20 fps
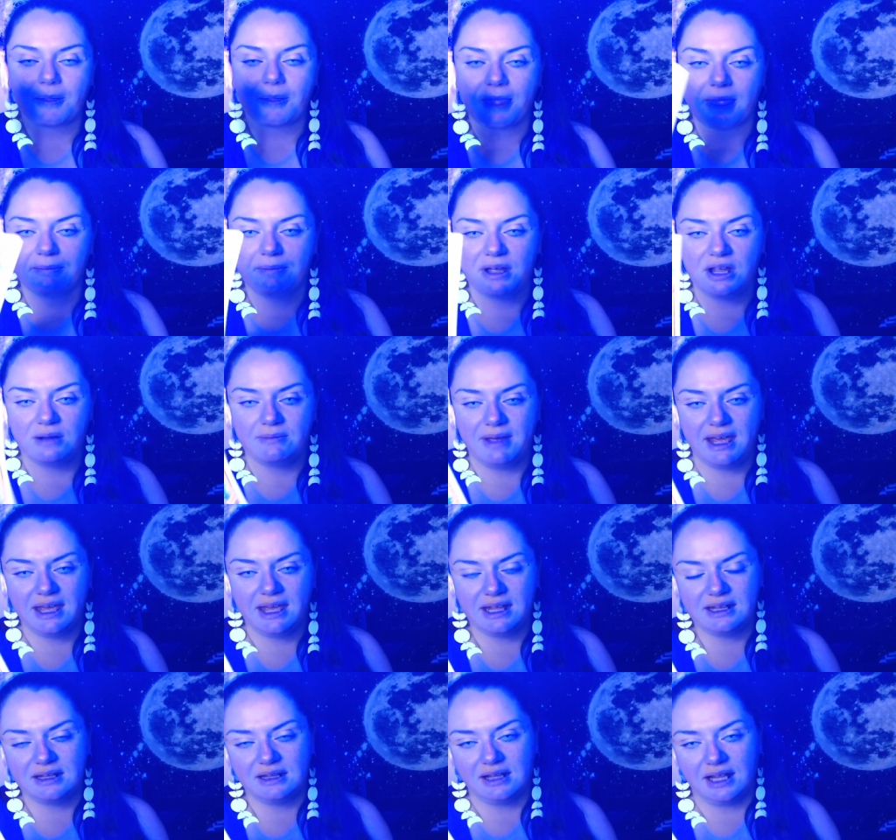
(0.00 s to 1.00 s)
But you're
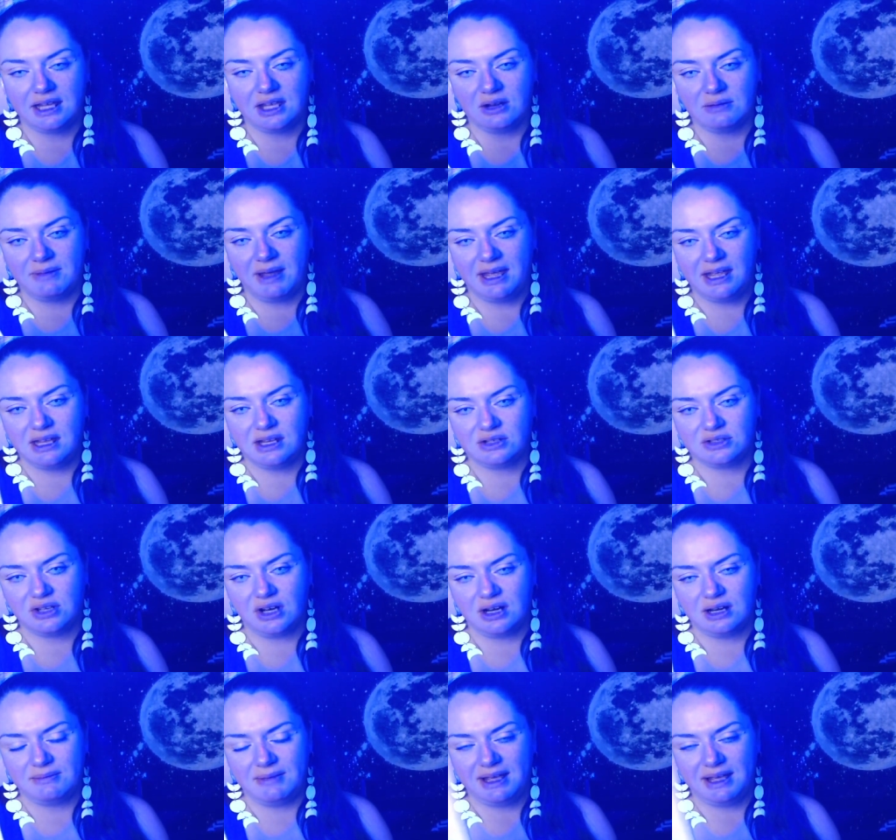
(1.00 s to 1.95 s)
starting to make